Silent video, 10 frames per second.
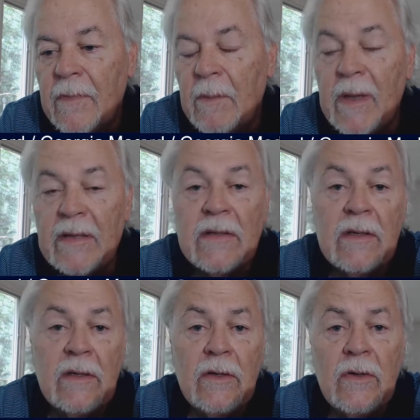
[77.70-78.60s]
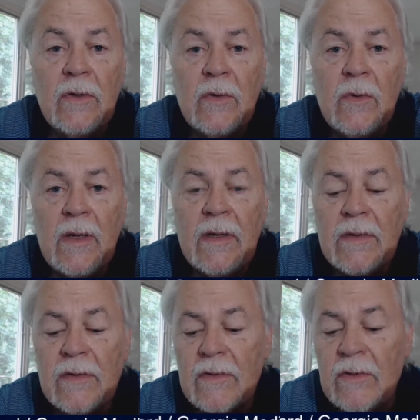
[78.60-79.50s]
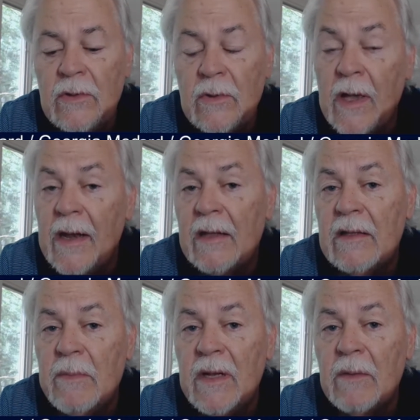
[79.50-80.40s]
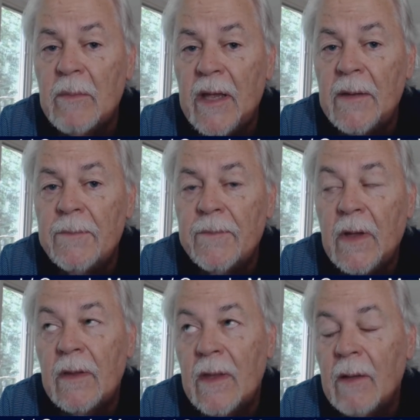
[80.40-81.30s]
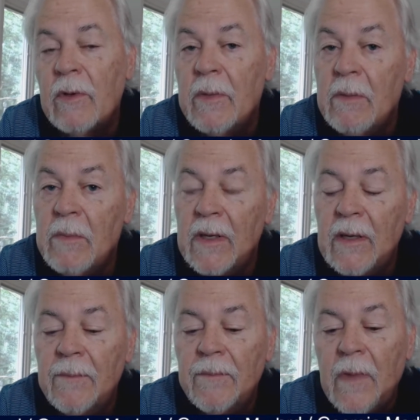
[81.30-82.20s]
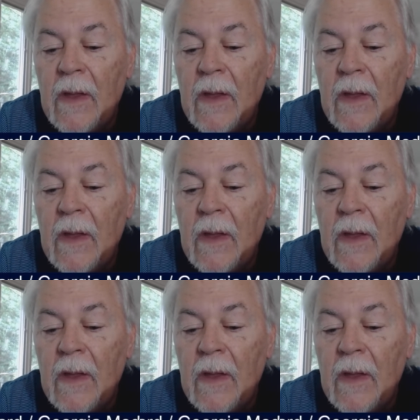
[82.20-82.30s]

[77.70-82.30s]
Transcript: the best thing to do is to cut out the middleman, that would be me,